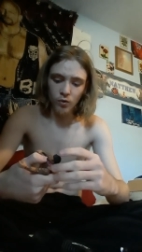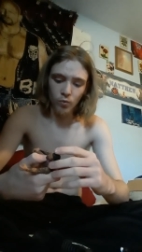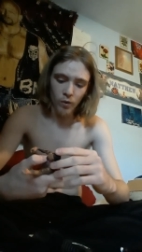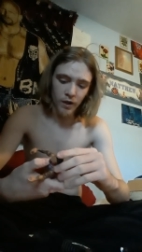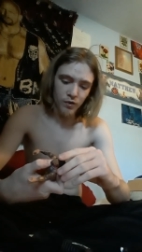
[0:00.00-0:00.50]

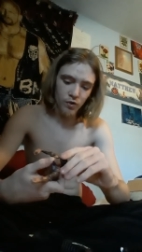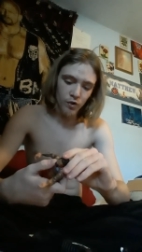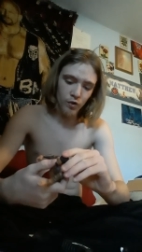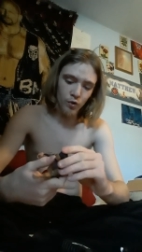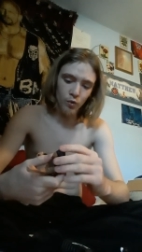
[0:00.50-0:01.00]
Quite
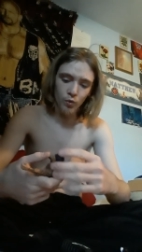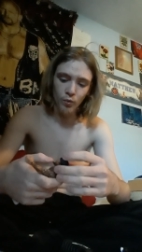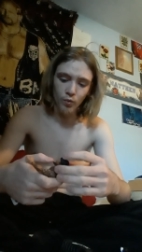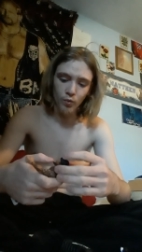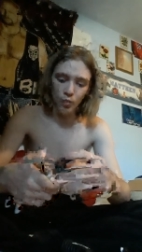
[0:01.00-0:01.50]
sure who.
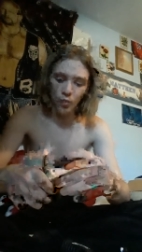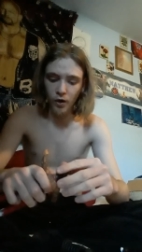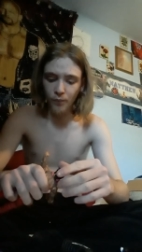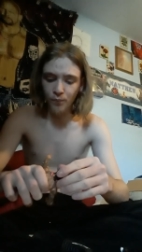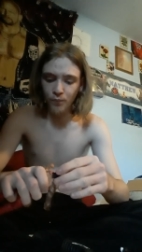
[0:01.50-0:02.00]

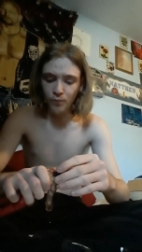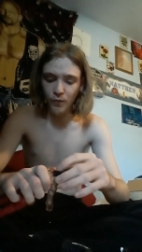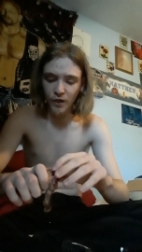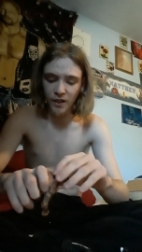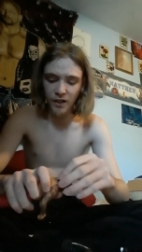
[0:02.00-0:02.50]

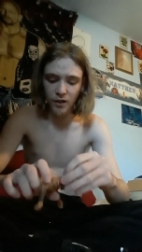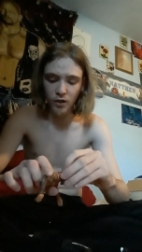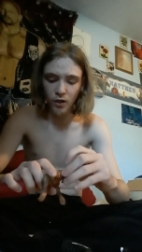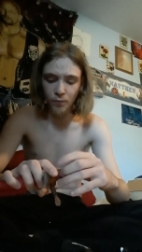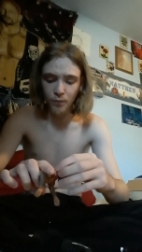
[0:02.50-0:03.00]
But he ended up